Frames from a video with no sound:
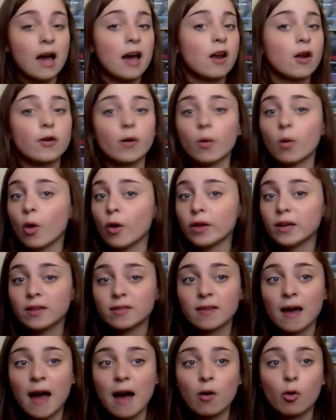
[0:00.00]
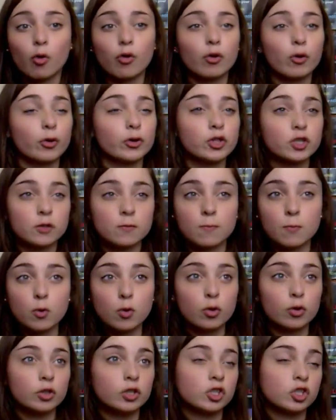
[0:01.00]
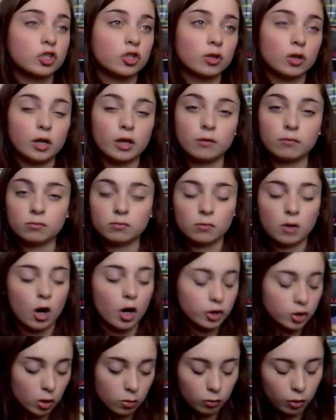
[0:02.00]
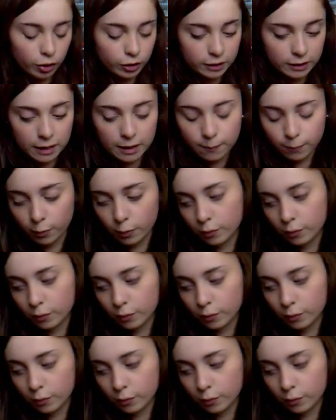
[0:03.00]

and I don't like that, or it'll smudge and I don't like it.